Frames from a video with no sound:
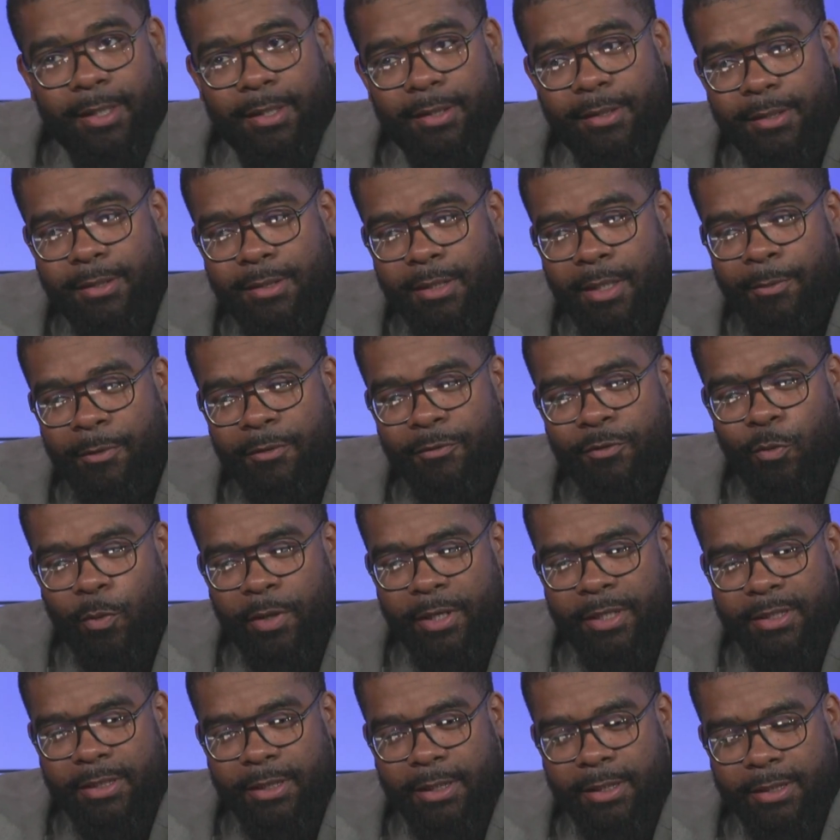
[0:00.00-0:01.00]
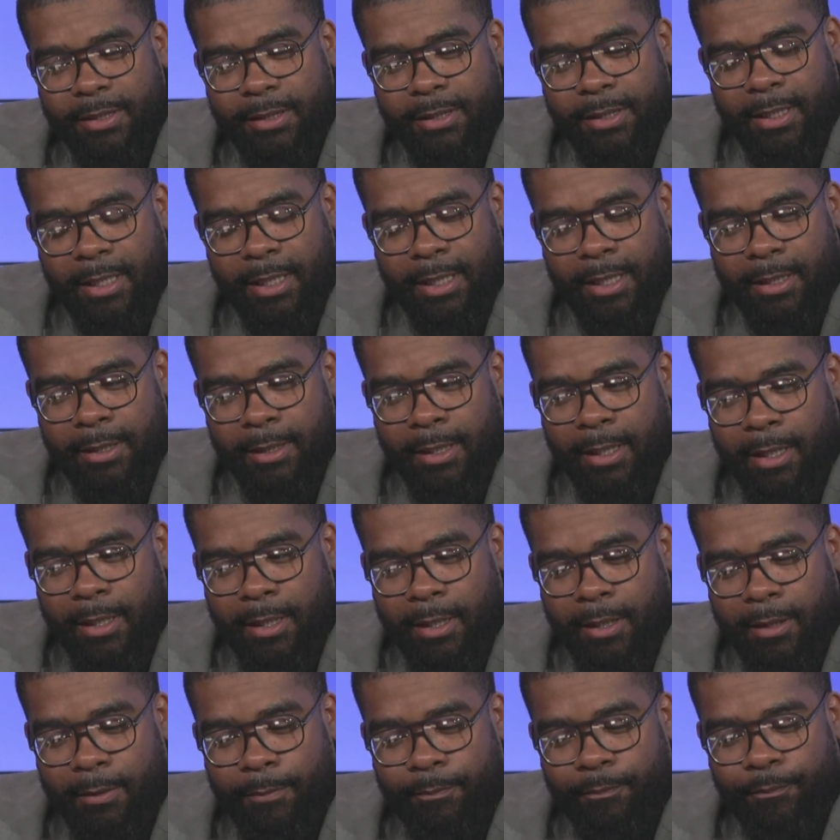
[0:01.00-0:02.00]
the summer of 2016.
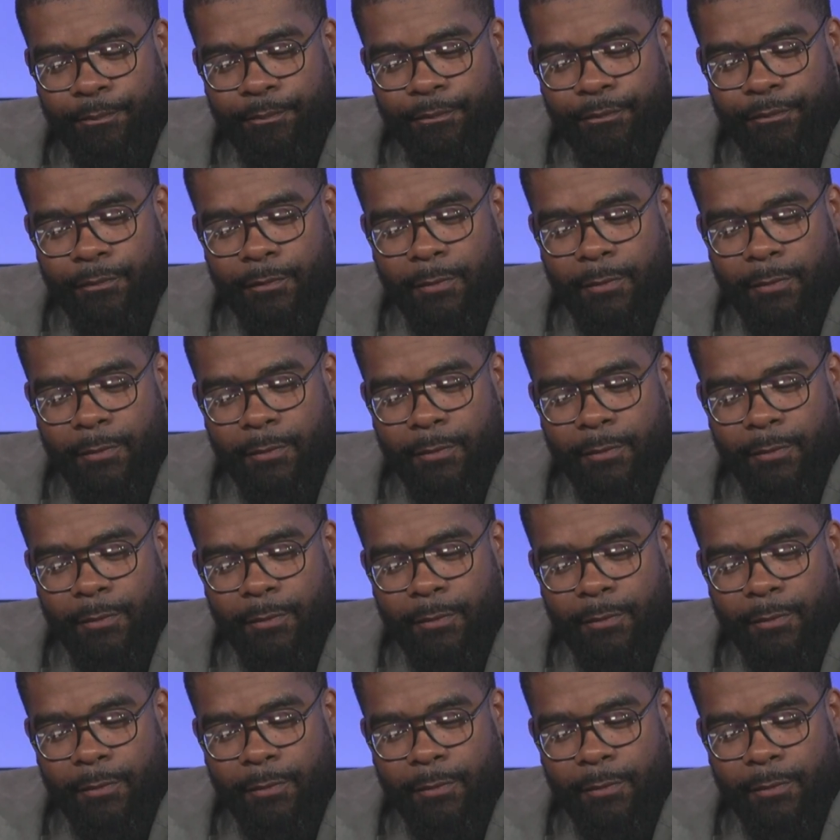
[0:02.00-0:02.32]
Um,